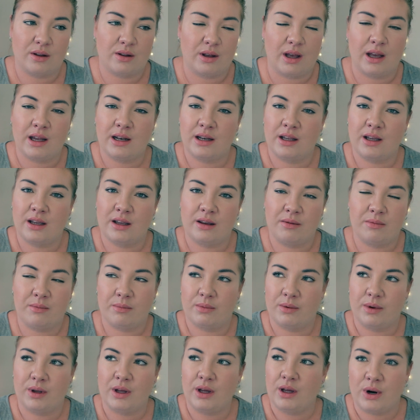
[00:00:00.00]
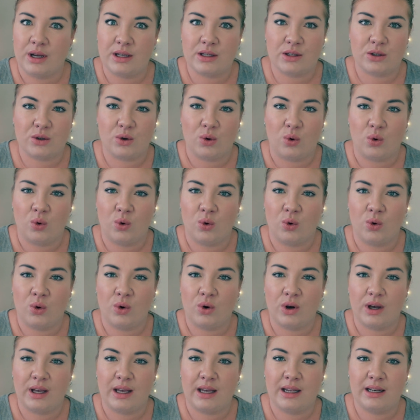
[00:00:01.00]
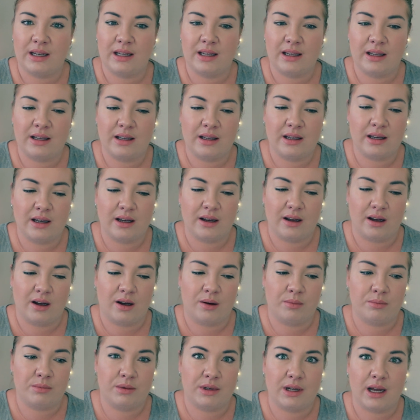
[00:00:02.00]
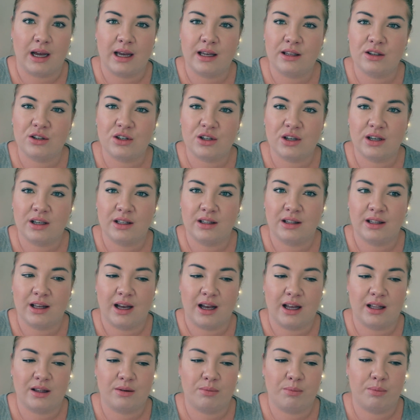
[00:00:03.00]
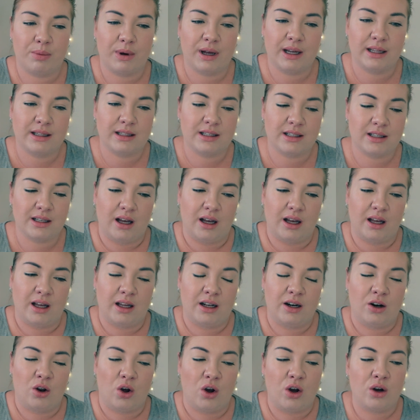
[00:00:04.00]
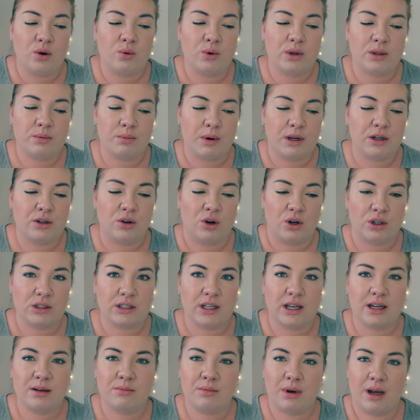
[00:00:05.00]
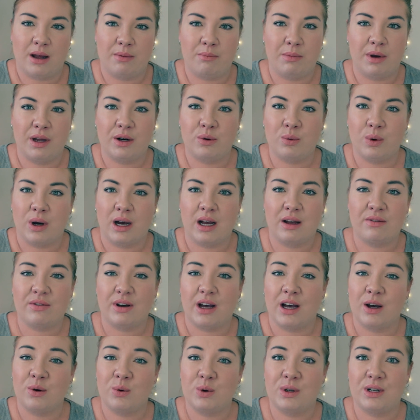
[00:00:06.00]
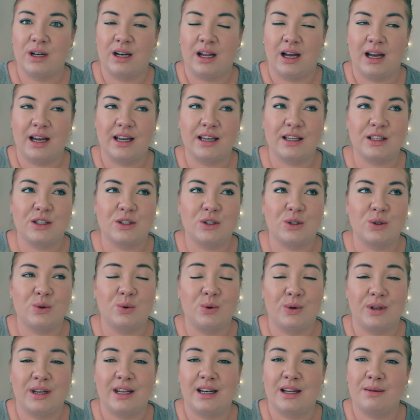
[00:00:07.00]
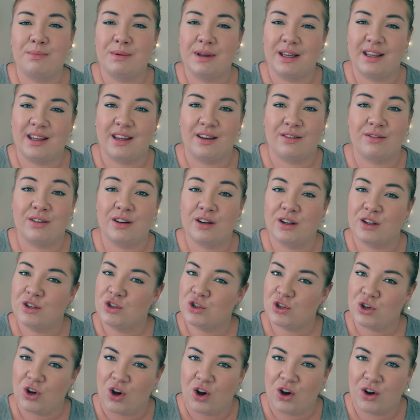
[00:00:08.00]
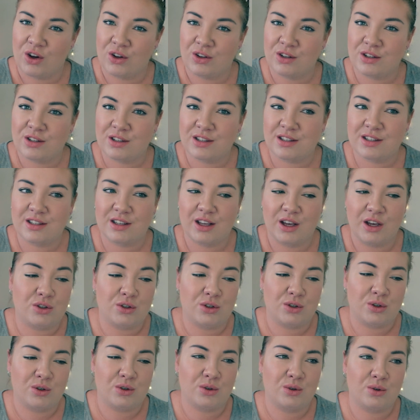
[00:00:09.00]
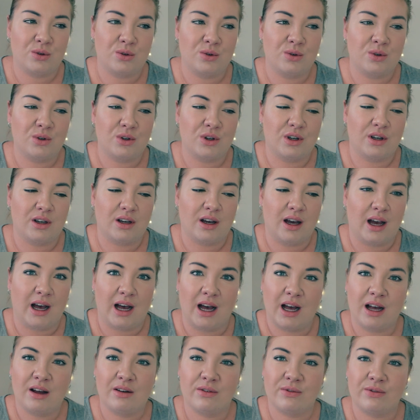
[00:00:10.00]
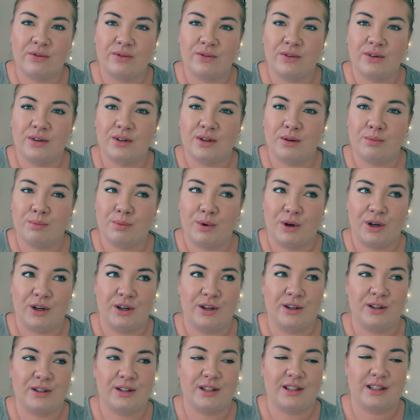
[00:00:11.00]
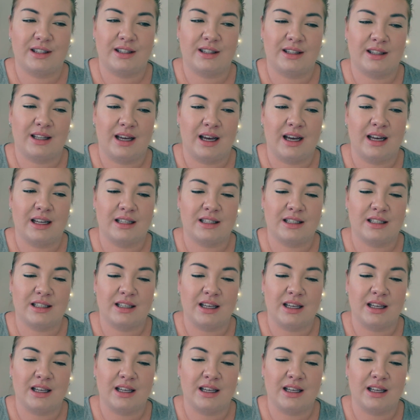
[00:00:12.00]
any risk or any danger in that, but along with my doctor and my midwife, I would like to really be given a chance to have the birth that